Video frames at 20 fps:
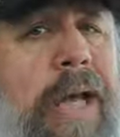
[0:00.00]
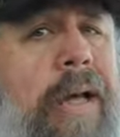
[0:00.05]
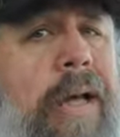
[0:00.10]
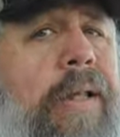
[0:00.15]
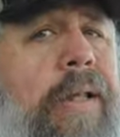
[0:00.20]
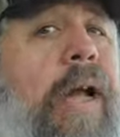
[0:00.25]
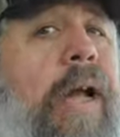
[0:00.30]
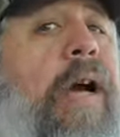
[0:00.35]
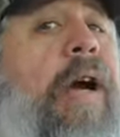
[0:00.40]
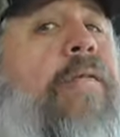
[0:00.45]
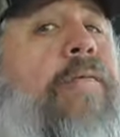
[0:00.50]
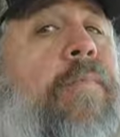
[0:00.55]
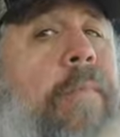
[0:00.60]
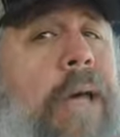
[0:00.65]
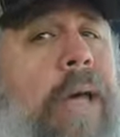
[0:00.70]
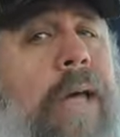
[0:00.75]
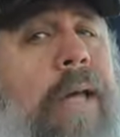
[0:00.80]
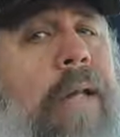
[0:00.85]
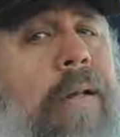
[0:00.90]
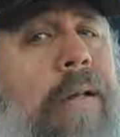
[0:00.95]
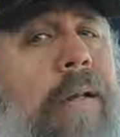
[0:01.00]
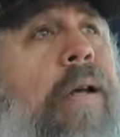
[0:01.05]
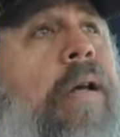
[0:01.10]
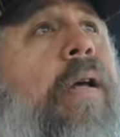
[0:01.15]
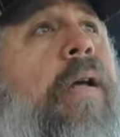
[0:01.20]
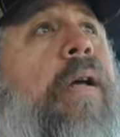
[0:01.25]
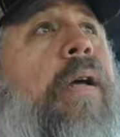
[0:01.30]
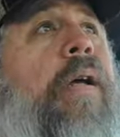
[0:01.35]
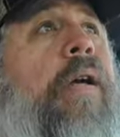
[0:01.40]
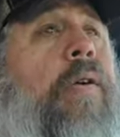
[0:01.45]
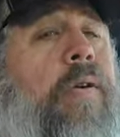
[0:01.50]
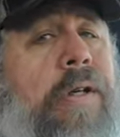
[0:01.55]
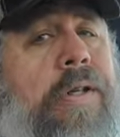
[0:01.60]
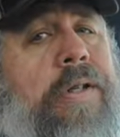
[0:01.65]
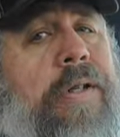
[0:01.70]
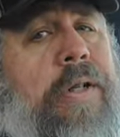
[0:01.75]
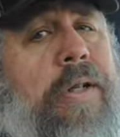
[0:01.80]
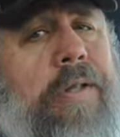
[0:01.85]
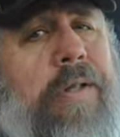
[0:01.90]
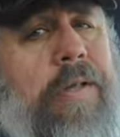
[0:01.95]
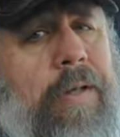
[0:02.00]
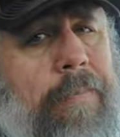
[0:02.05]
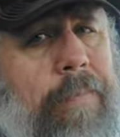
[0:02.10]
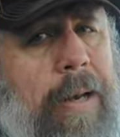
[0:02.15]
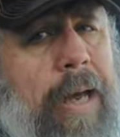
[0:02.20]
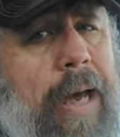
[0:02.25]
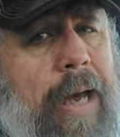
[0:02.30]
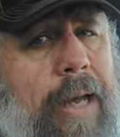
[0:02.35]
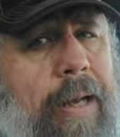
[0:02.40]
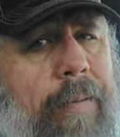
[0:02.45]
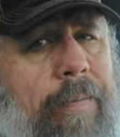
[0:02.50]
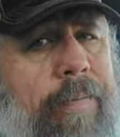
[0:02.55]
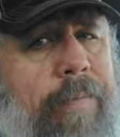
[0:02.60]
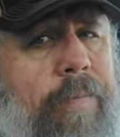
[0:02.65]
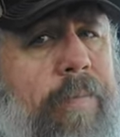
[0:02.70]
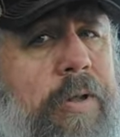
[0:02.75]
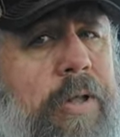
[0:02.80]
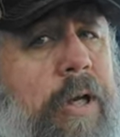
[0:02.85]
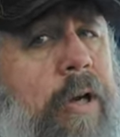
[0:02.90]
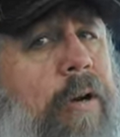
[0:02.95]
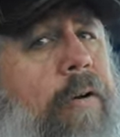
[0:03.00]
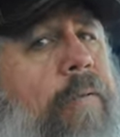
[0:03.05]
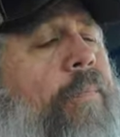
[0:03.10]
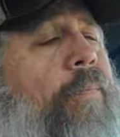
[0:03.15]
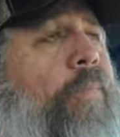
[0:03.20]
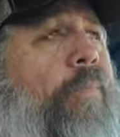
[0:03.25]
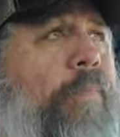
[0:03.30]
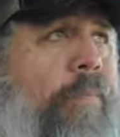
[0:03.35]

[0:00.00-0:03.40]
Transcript: out there have made Christians look bad. So